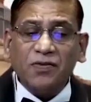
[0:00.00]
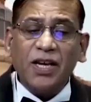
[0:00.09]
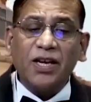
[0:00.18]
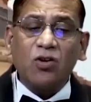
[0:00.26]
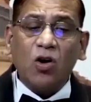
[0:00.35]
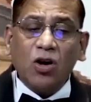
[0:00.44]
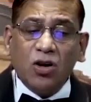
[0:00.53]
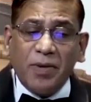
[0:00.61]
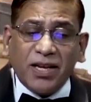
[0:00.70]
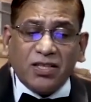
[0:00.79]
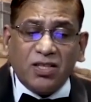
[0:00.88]
of the
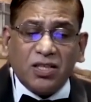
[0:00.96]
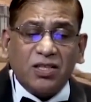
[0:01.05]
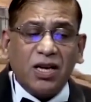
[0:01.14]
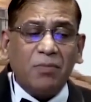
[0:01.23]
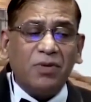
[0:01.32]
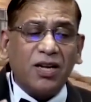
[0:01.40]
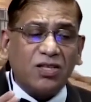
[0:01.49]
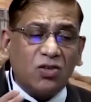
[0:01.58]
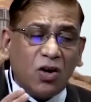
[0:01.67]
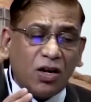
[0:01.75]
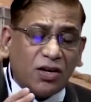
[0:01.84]
economic system
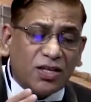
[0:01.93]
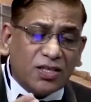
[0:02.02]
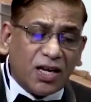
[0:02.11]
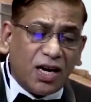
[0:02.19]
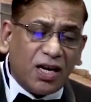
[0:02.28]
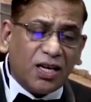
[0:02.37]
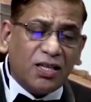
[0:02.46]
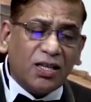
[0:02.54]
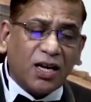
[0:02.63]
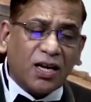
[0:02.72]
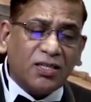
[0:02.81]
does not result
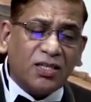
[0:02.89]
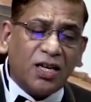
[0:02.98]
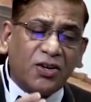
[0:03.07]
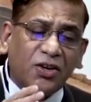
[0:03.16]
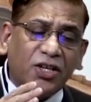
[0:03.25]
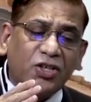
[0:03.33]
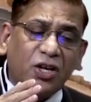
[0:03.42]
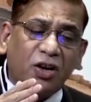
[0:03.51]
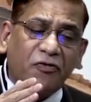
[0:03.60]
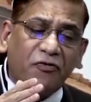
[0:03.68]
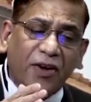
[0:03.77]
in the
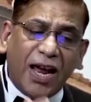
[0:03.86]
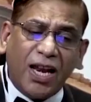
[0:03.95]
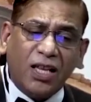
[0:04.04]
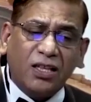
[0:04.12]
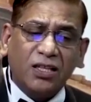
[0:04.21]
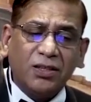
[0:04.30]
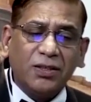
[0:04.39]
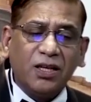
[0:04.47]
concentration of wealth